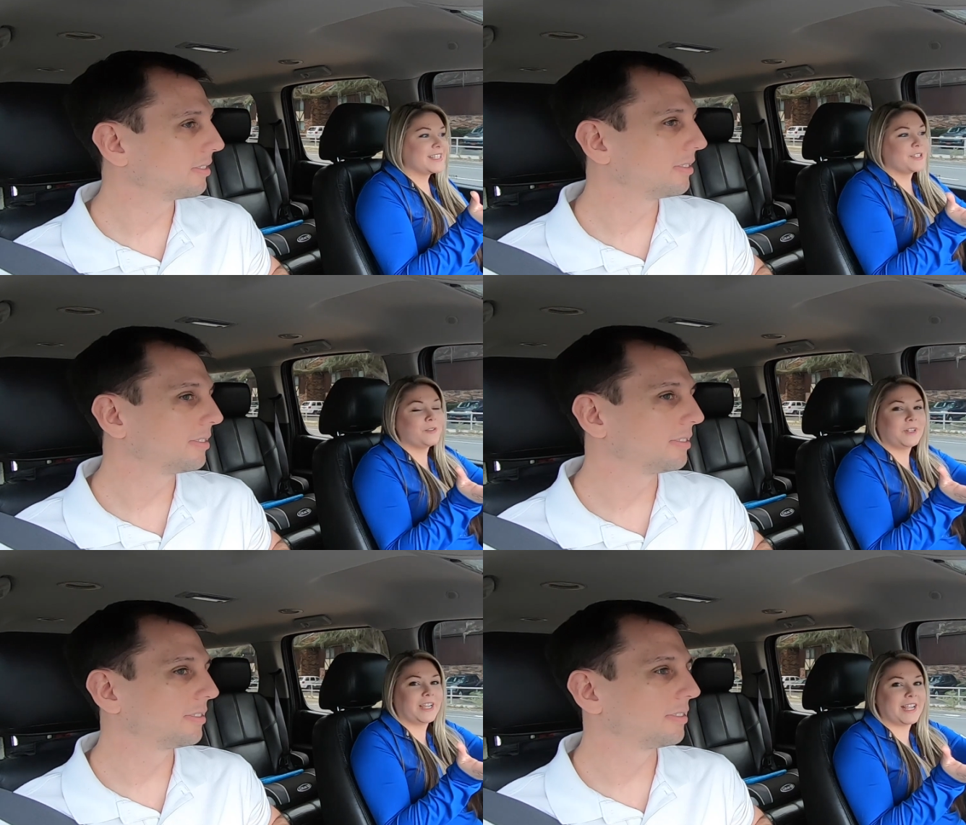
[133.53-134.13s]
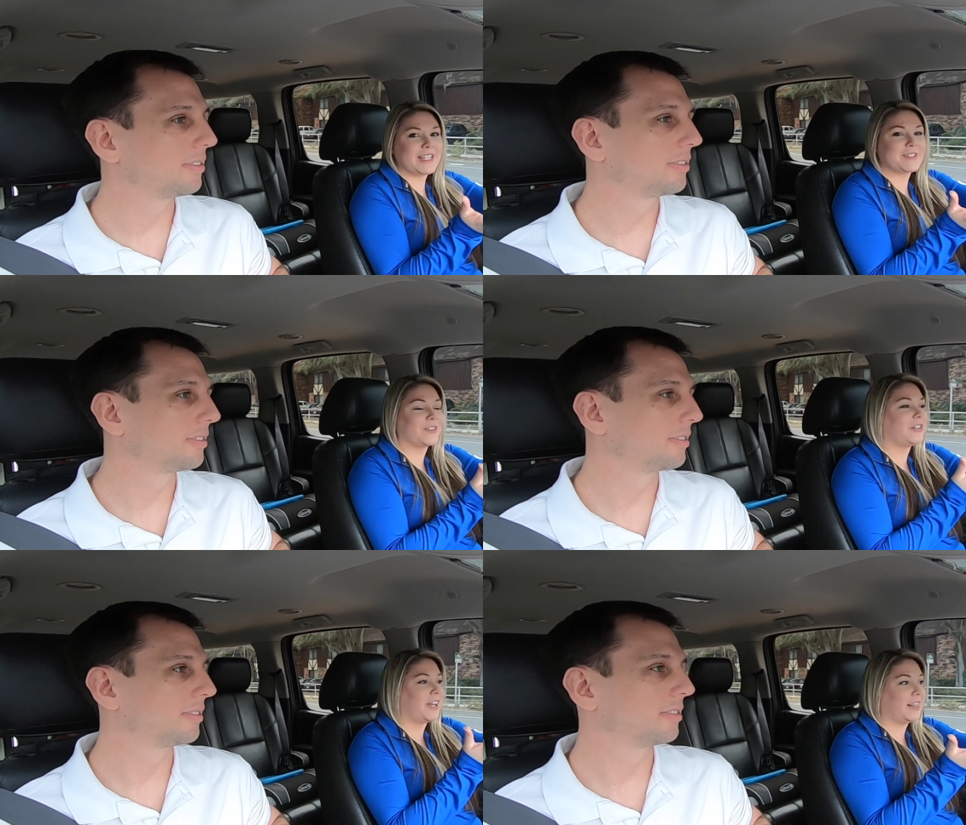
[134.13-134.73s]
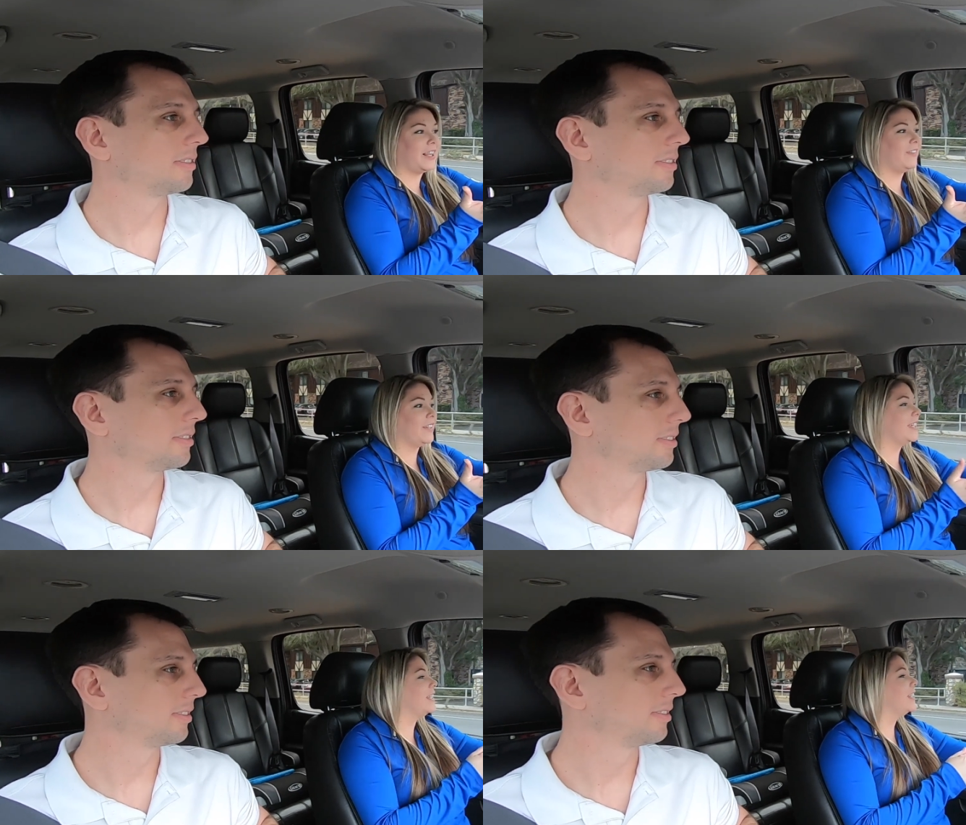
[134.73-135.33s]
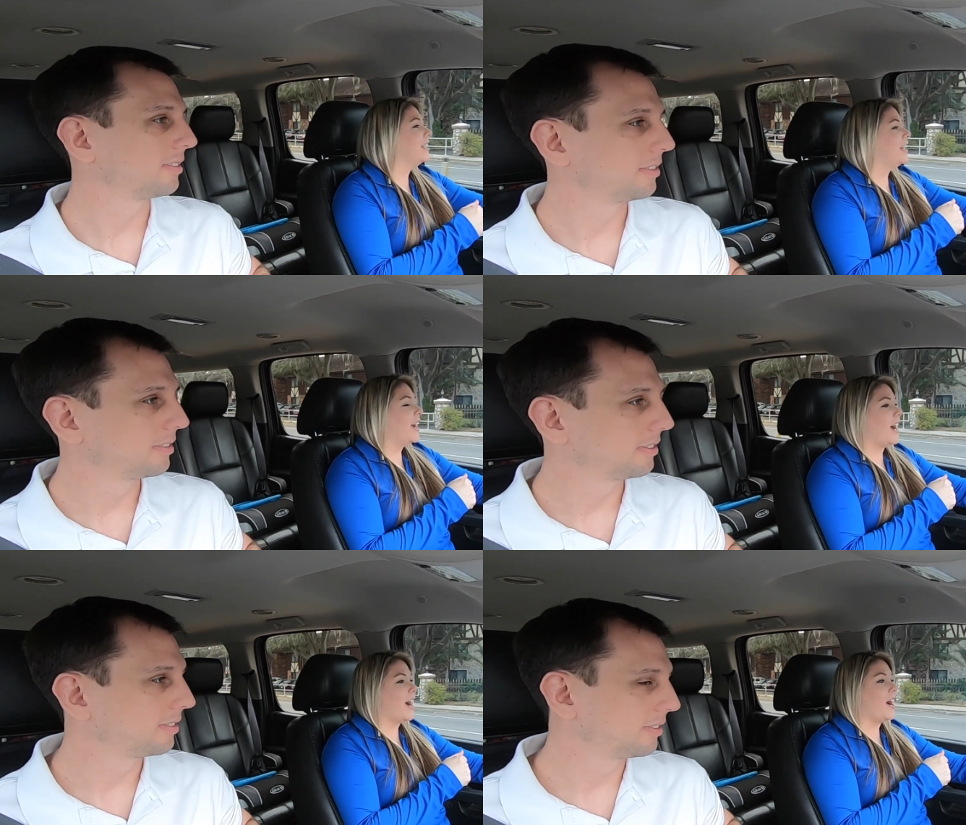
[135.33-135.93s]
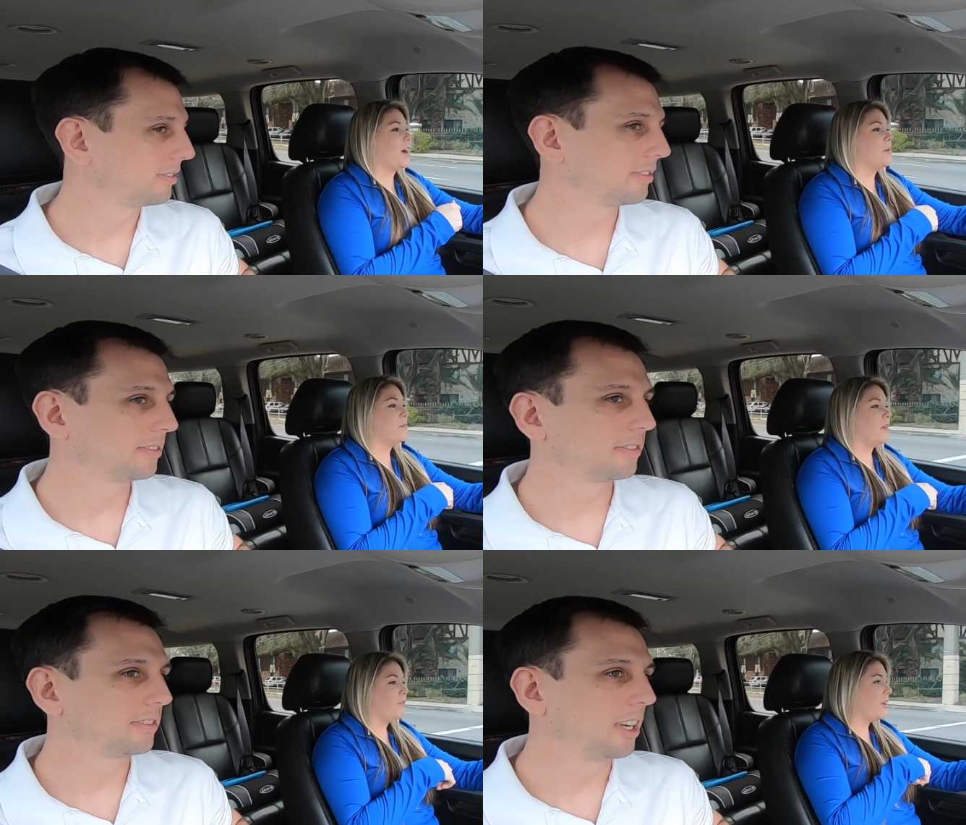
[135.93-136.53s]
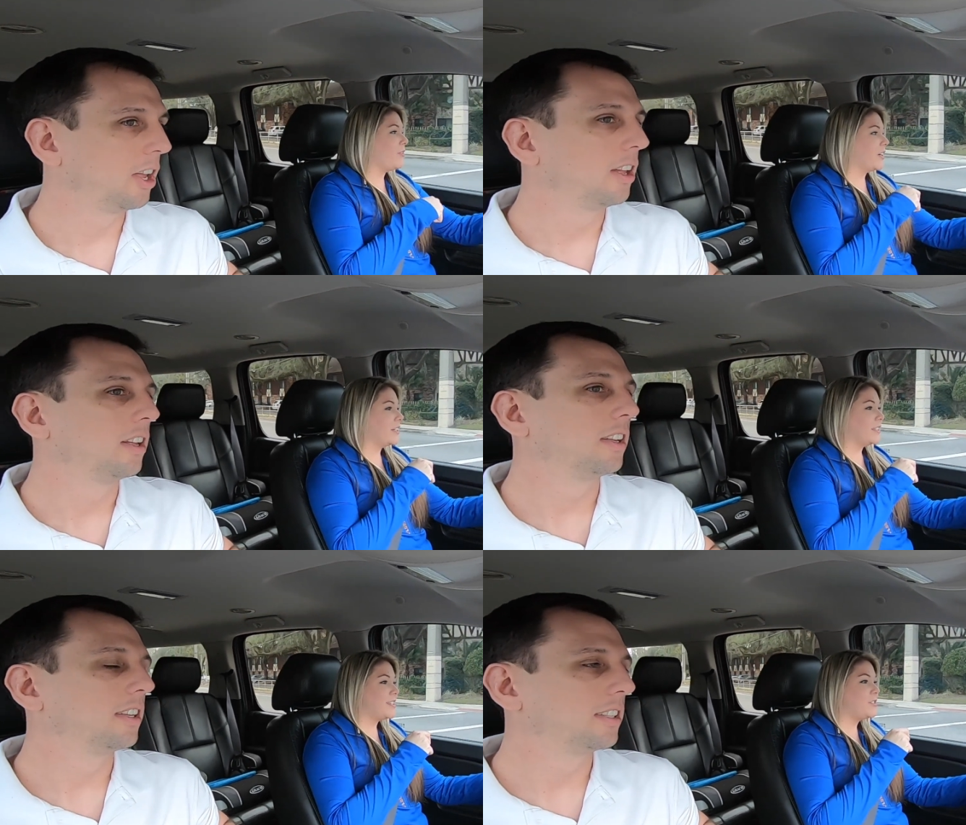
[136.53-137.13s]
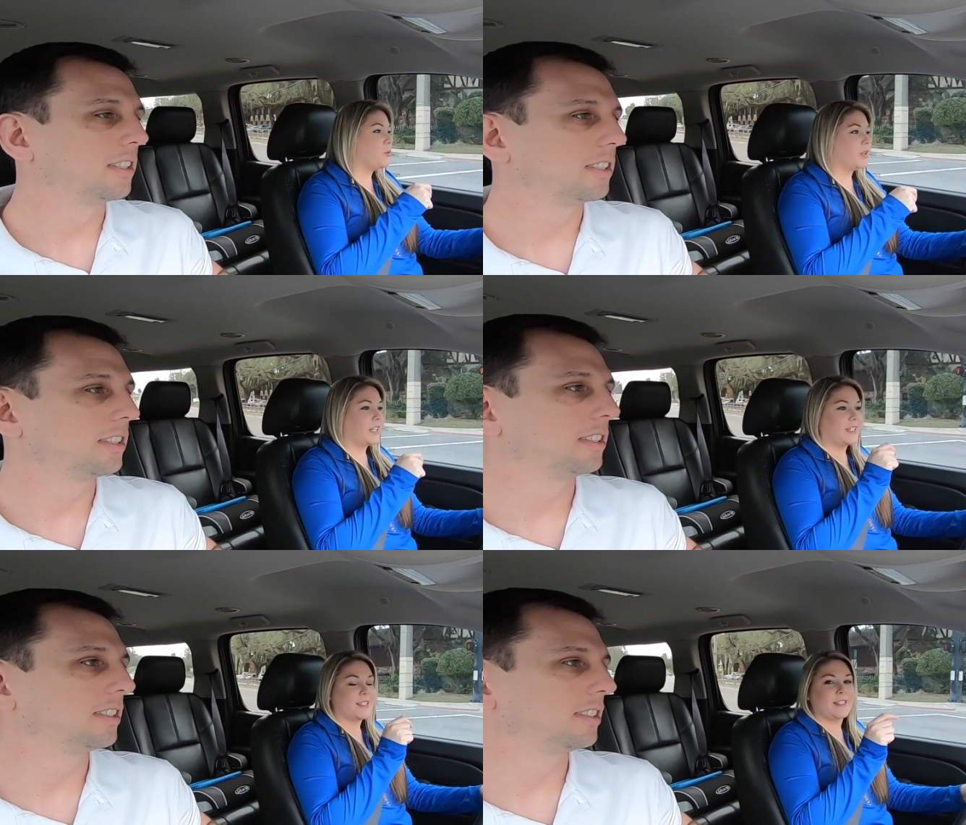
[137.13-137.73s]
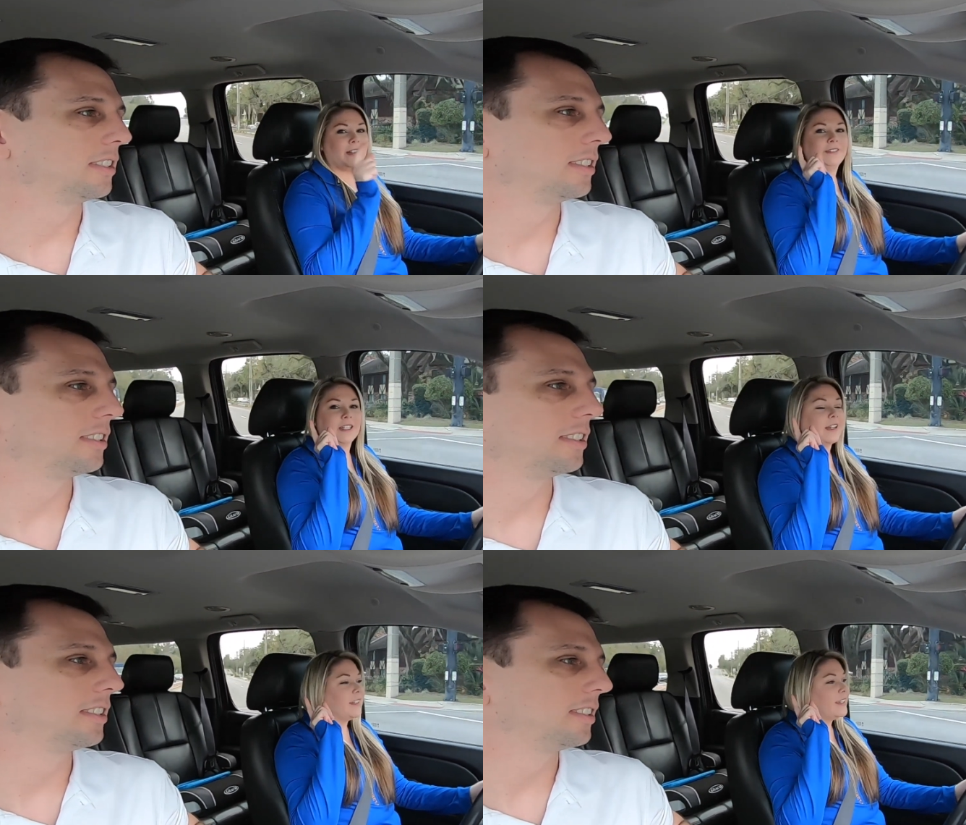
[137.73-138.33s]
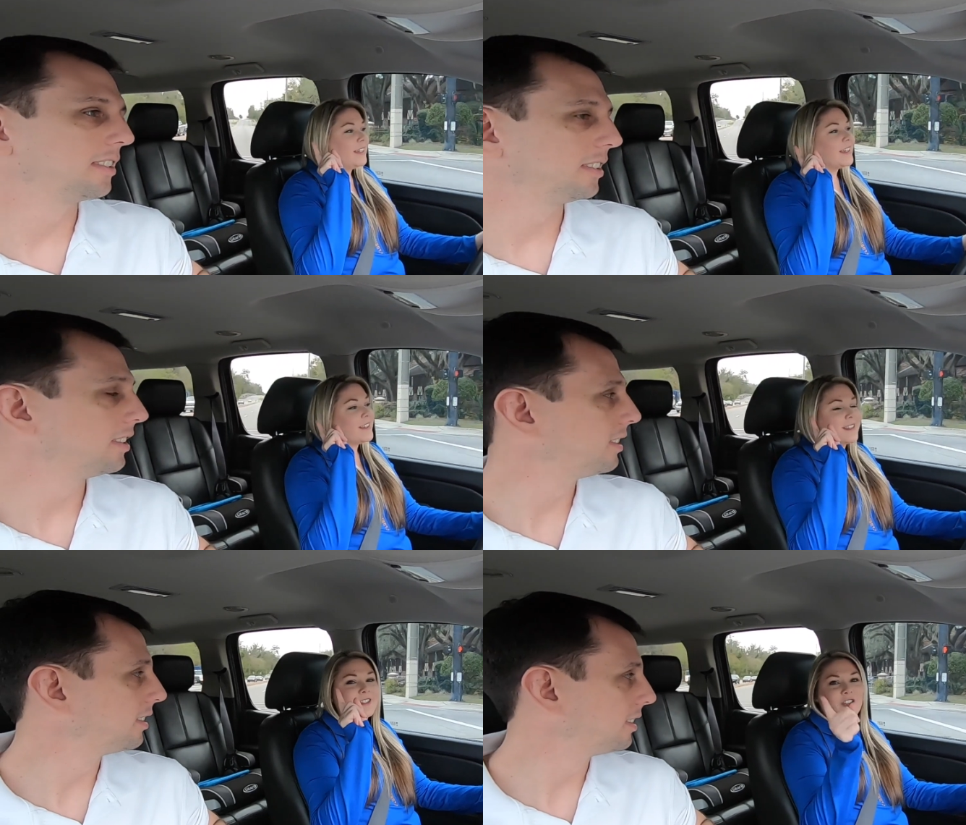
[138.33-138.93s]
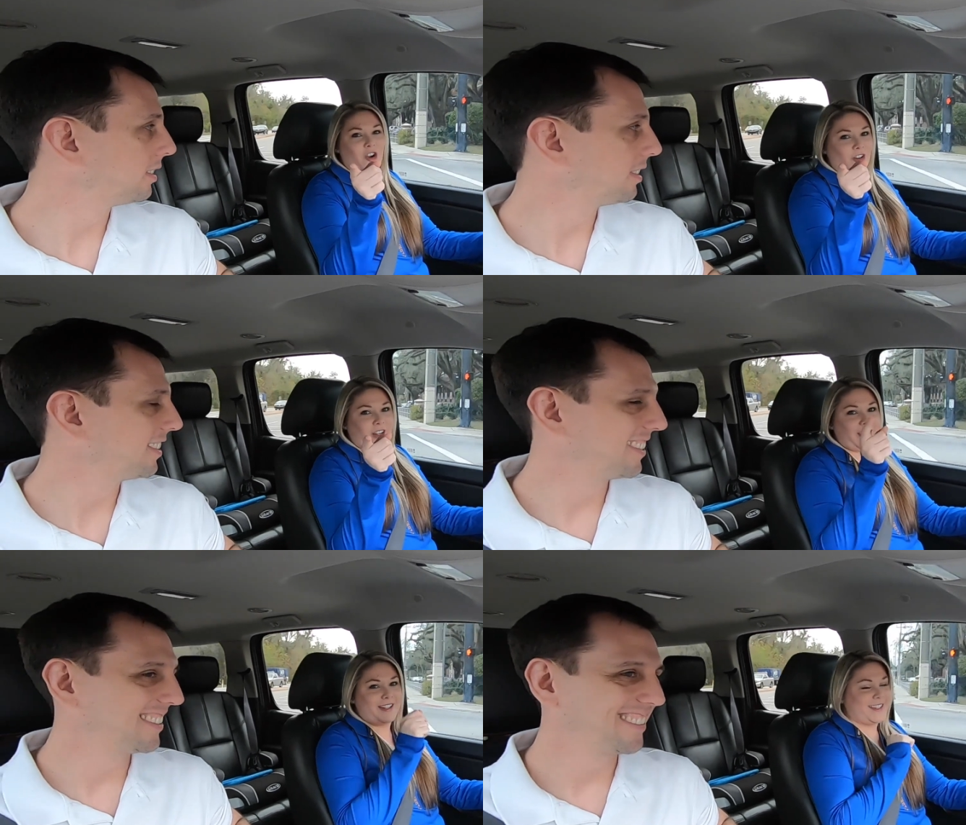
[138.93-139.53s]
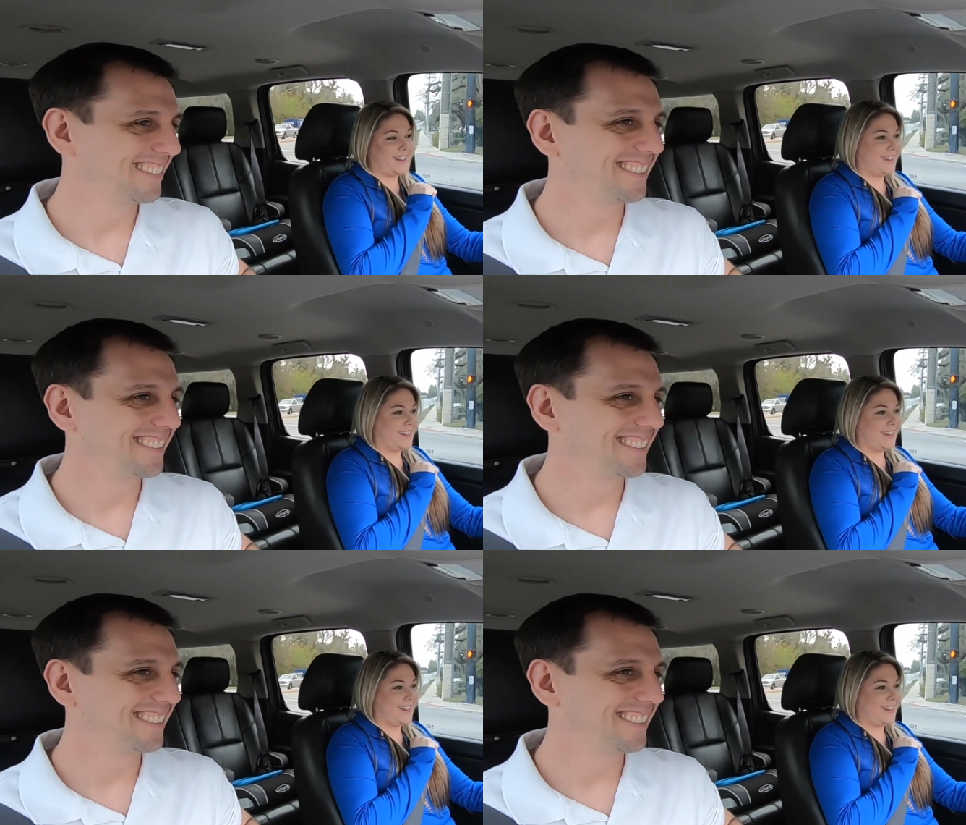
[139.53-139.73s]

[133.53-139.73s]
Speaker 1: It's new to Gainesville. I love it. Um, favorite store to get stuff done is Target.